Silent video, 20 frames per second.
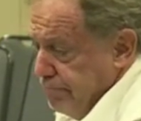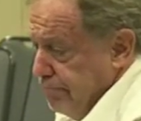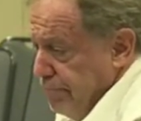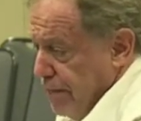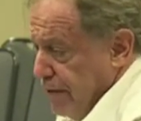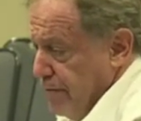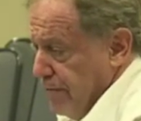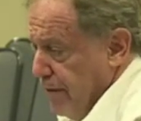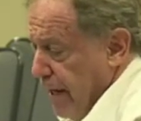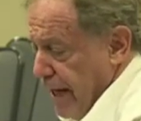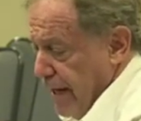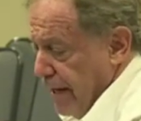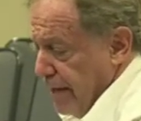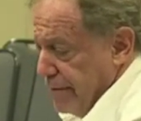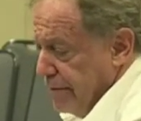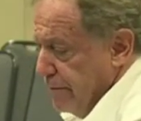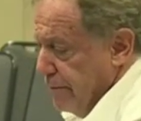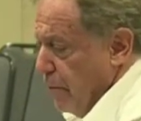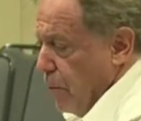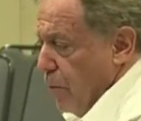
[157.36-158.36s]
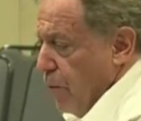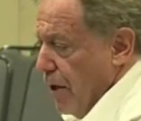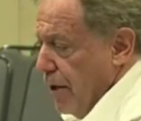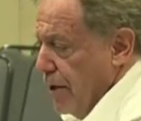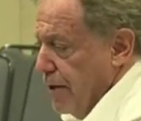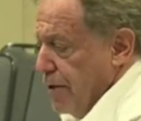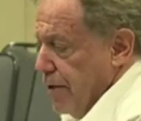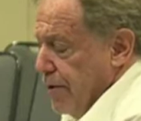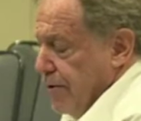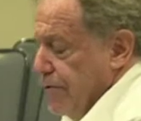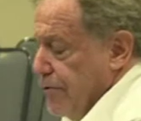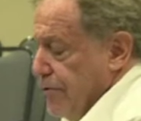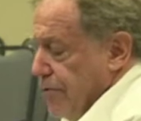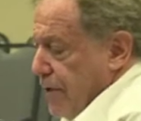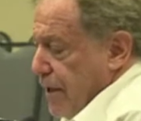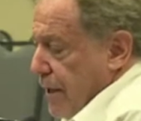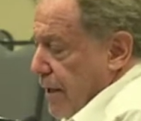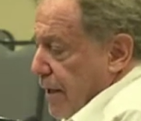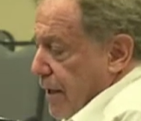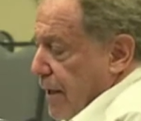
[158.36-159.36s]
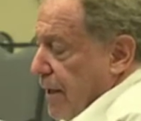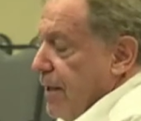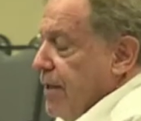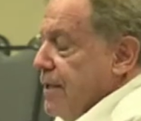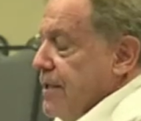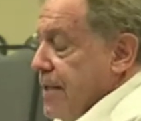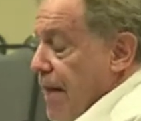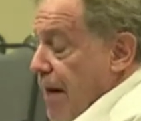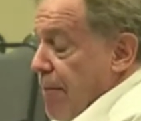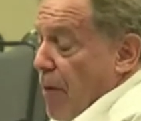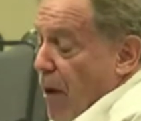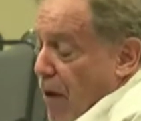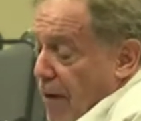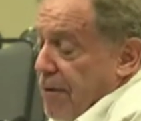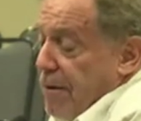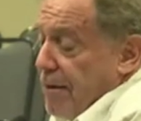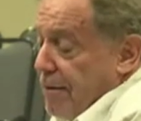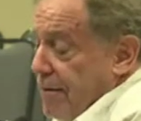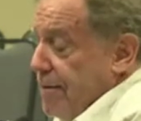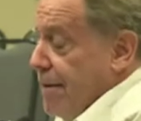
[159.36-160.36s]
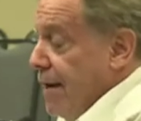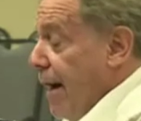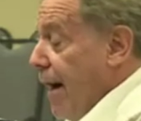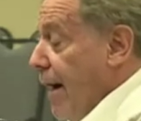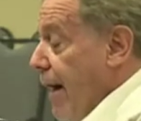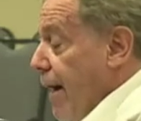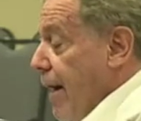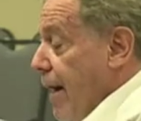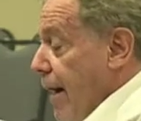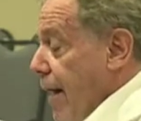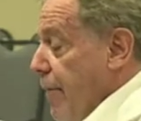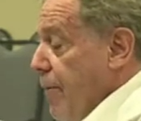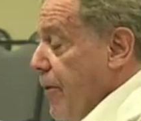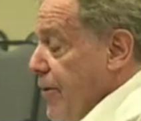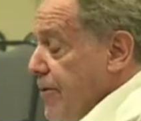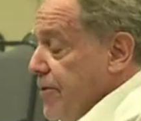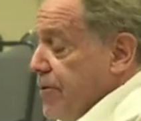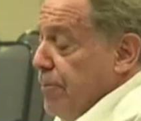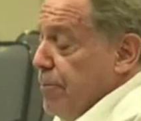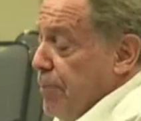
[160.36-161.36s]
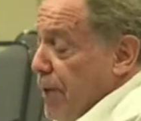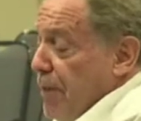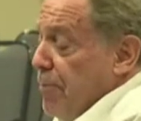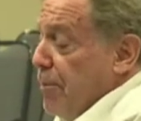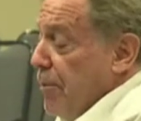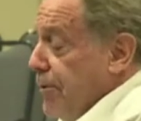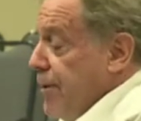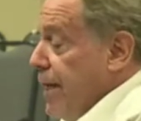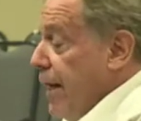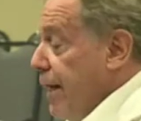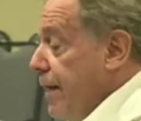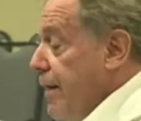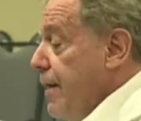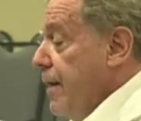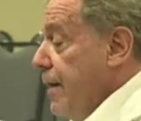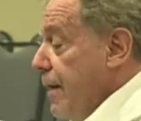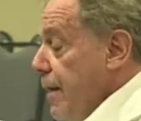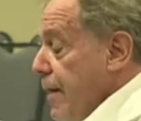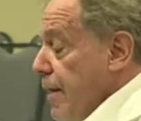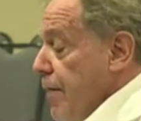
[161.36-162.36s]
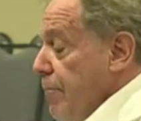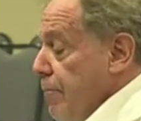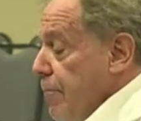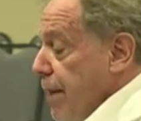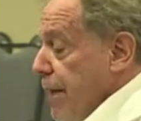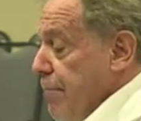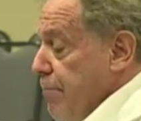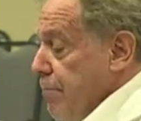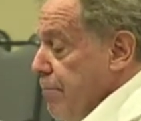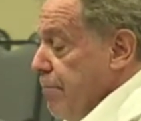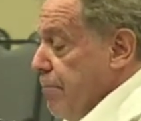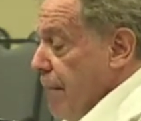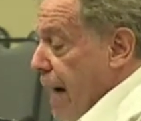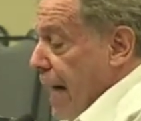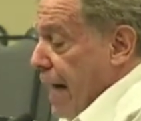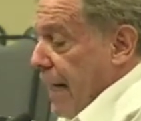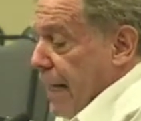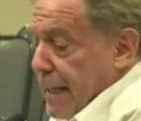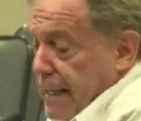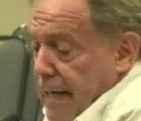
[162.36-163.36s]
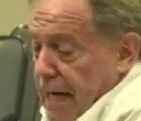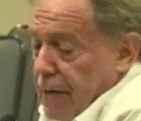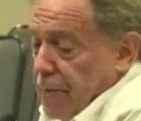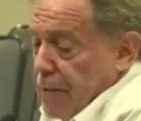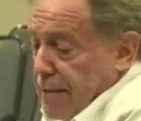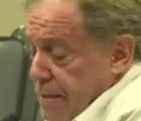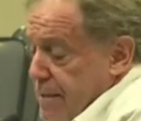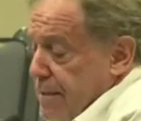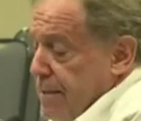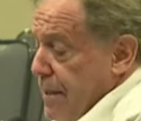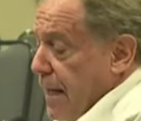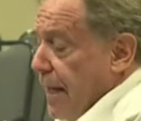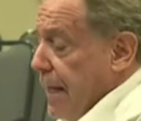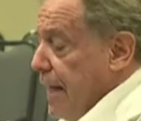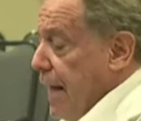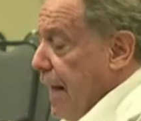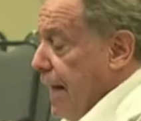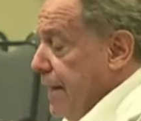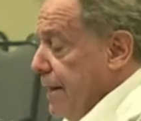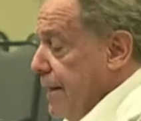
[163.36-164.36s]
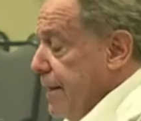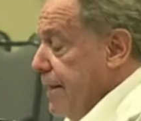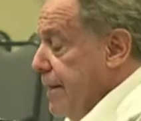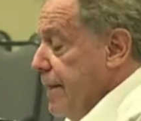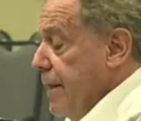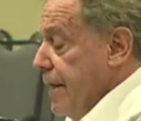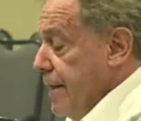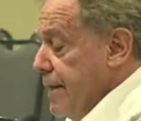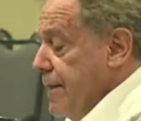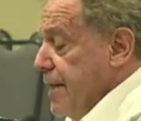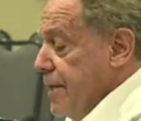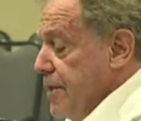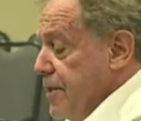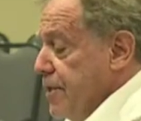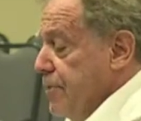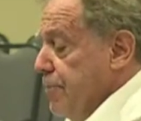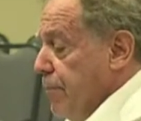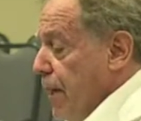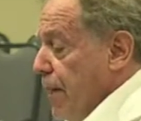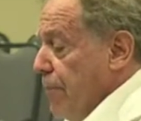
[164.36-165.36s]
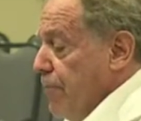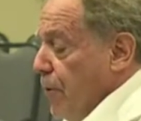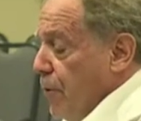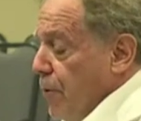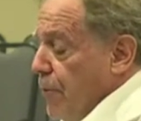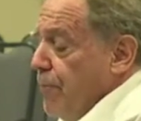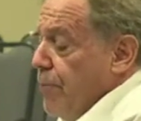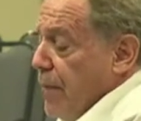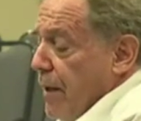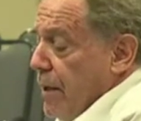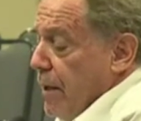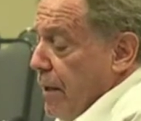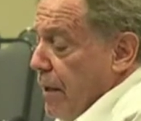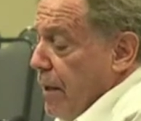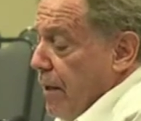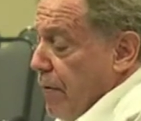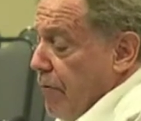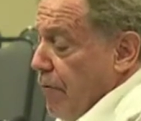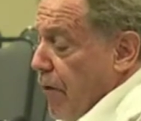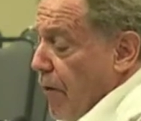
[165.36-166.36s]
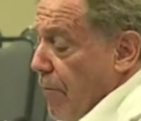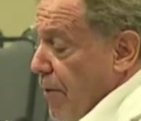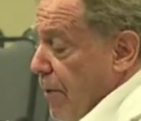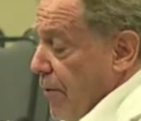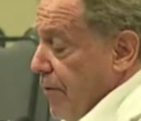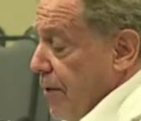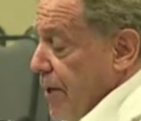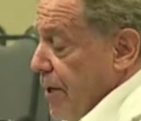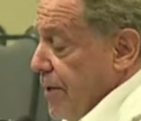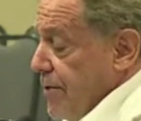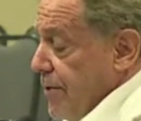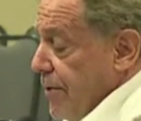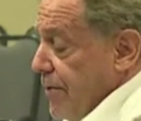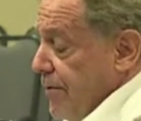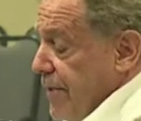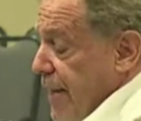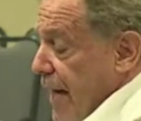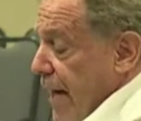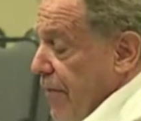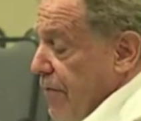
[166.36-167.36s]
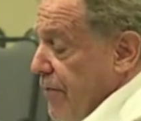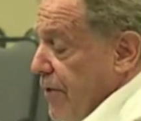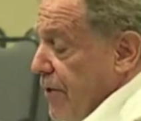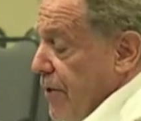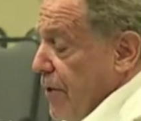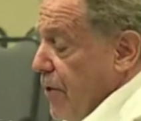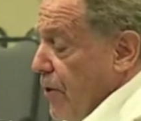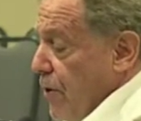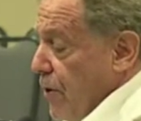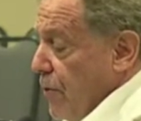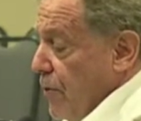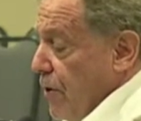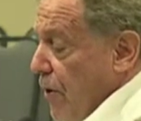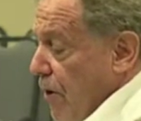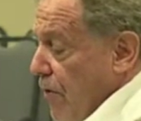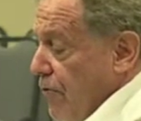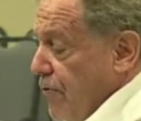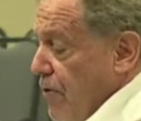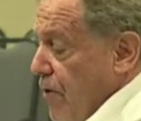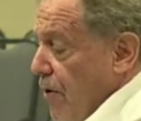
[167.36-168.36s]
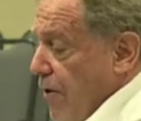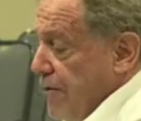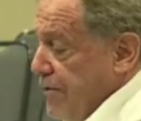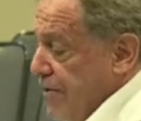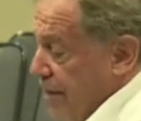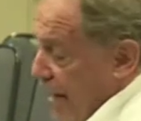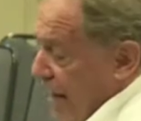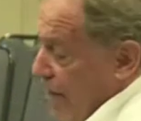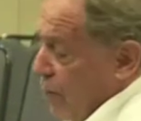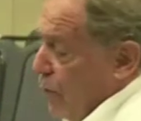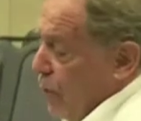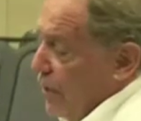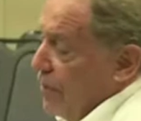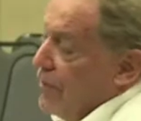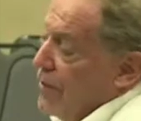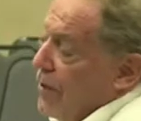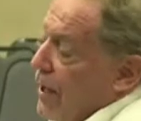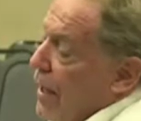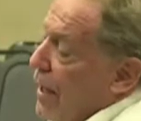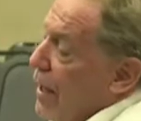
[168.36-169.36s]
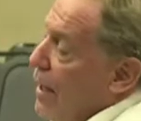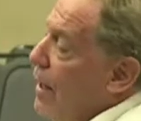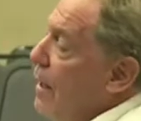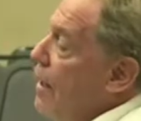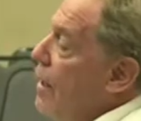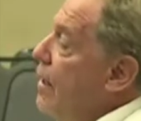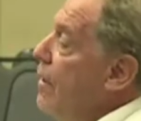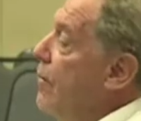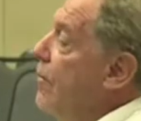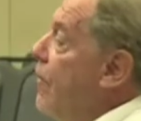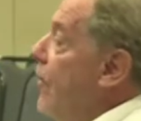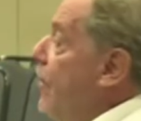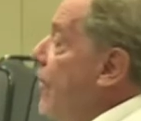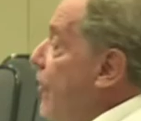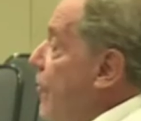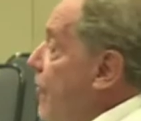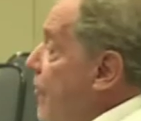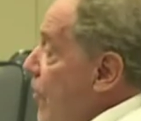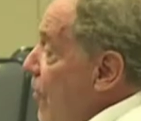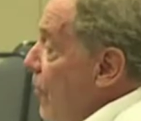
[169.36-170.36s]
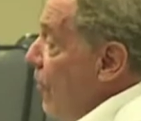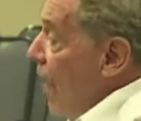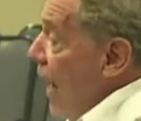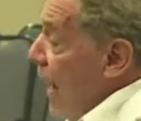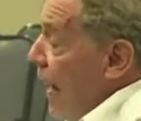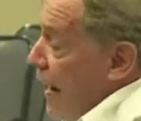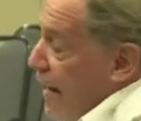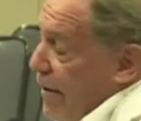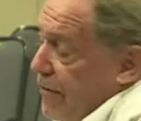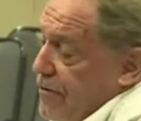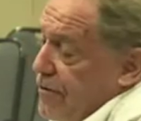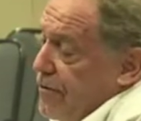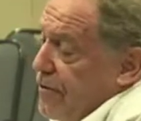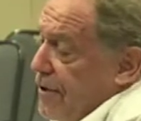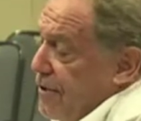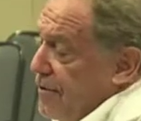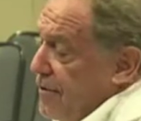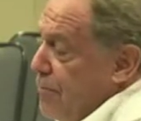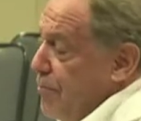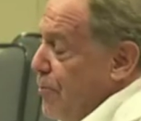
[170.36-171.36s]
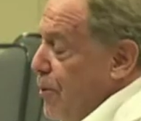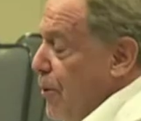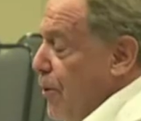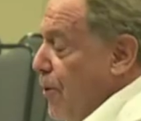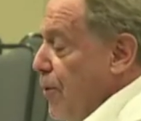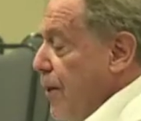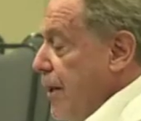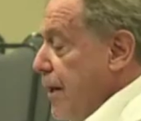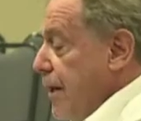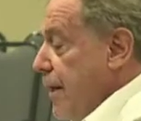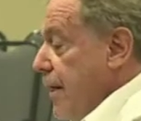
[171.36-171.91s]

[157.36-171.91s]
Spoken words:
Australian workers. Some honoured Aboriginal people did, but mainly they were dislocated Indigenous people from the region of Katherine who'd lost contact with their traditional lands. That more